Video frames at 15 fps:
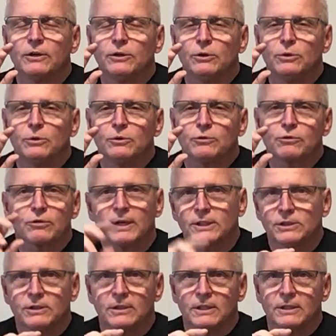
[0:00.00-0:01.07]
you
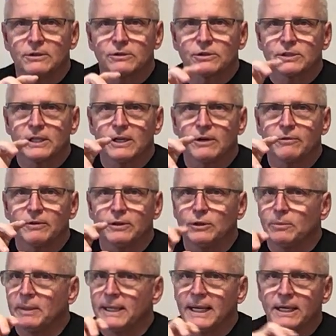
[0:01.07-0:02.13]
trusted in yourself and
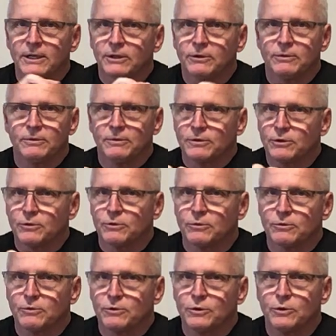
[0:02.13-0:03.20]
you began to
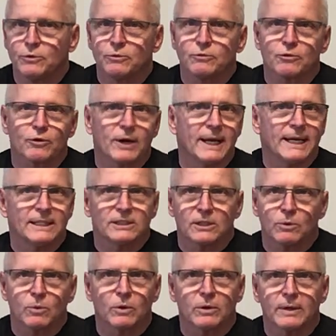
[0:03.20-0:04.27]
do trades
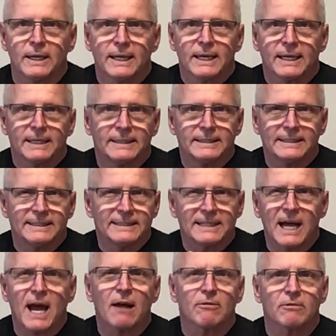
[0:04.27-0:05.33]
that were
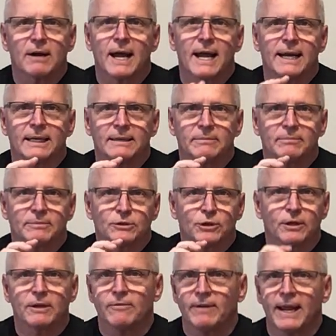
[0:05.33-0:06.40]
not right and
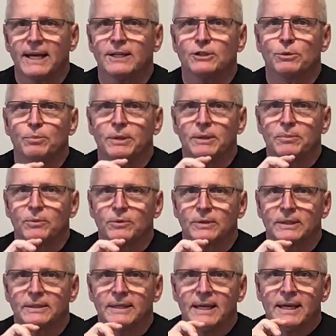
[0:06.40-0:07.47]
took advantage of
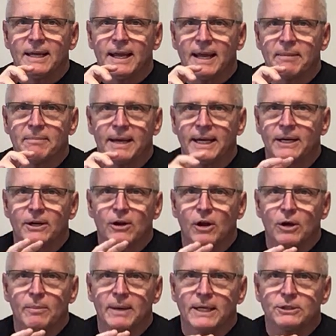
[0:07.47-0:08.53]
people and made it
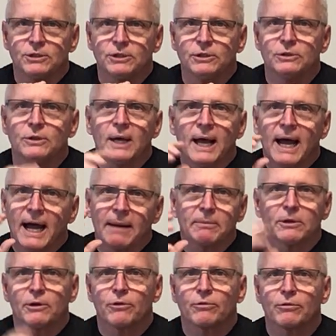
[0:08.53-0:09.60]
all about you, I'm
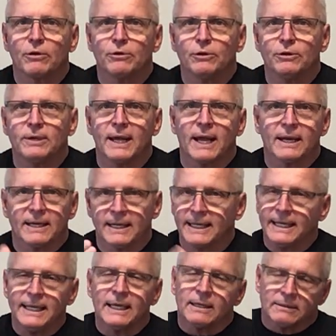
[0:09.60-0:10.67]
going to throw you down. And
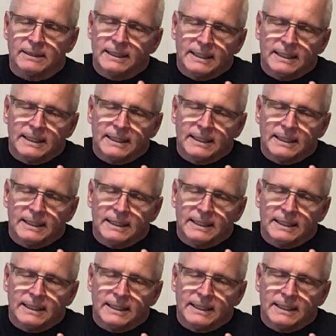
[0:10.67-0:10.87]
again,